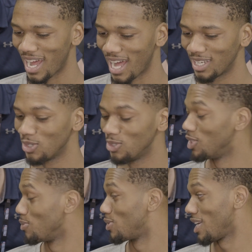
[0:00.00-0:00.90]
I know
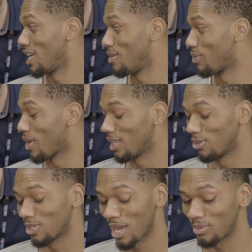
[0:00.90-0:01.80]
Jim Sam
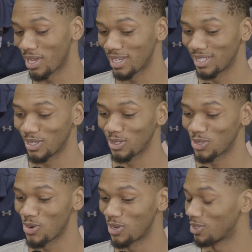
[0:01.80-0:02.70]
probably was happy I hit those
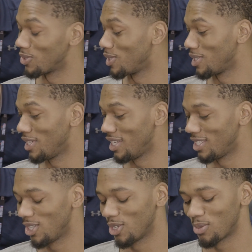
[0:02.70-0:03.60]
corner threes. He
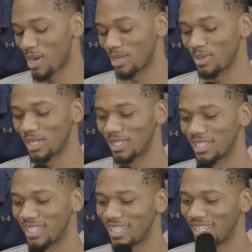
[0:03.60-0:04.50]
didn't tell nobody,
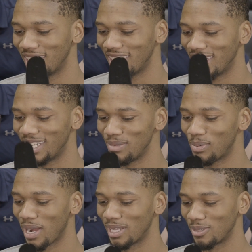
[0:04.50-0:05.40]
but he
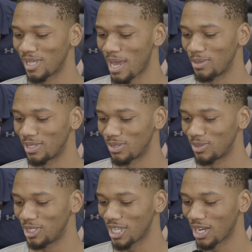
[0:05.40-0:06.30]
probably was happy because
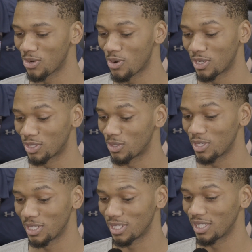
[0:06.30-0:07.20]
we shot corner
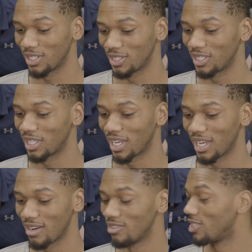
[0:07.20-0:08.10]
threes literally
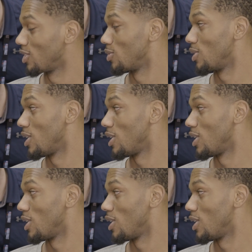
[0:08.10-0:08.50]
like every single